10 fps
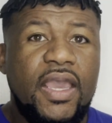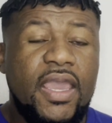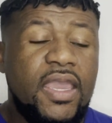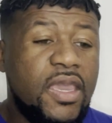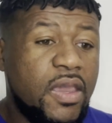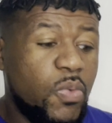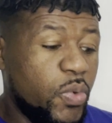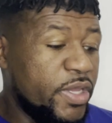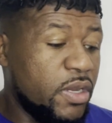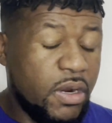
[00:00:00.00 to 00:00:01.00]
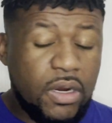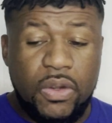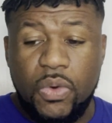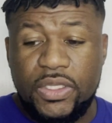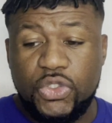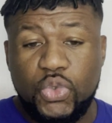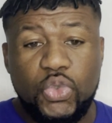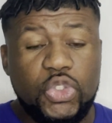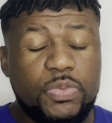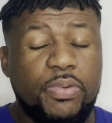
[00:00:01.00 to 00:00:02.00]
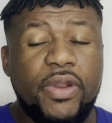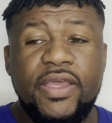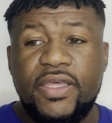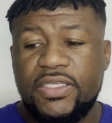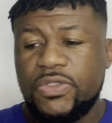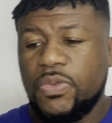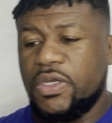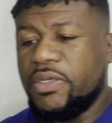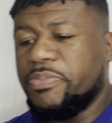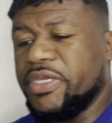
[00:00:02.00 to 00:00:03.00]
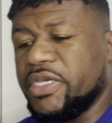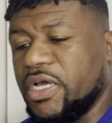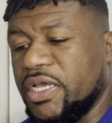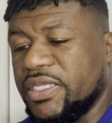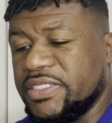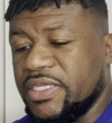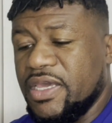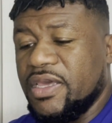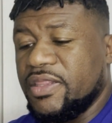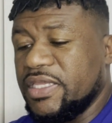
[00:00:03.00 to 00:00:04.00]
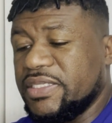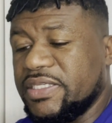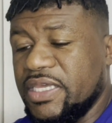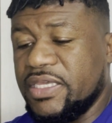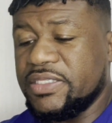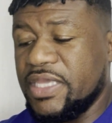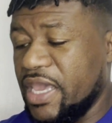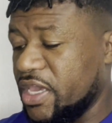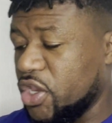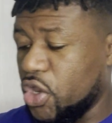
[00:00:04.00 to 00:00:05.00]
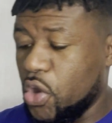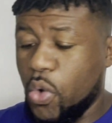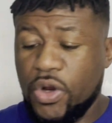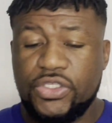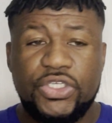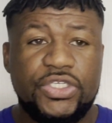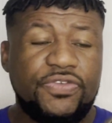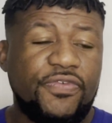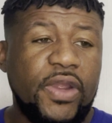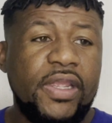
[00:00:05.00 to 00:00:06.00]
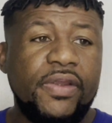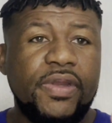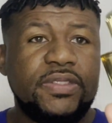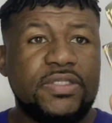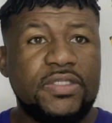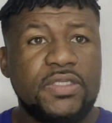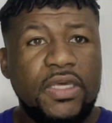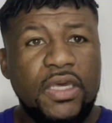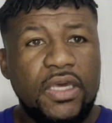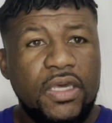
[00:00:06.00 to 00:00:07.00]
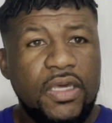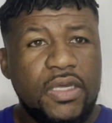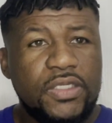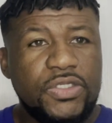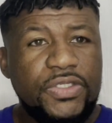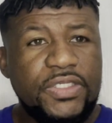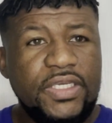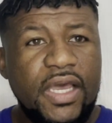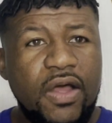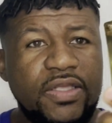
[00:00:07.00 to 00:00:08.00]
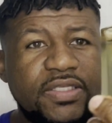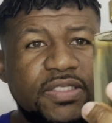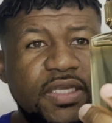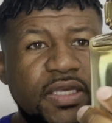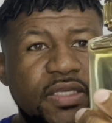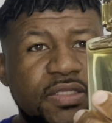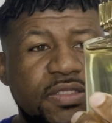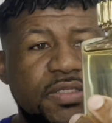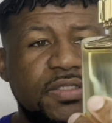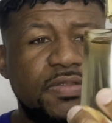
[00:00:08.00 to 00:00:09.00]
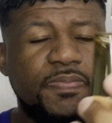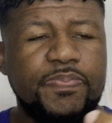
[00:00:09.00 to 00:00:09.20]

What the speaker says: and we are going to spray this one because this is a gorgeous fragrance. So you see how it sits?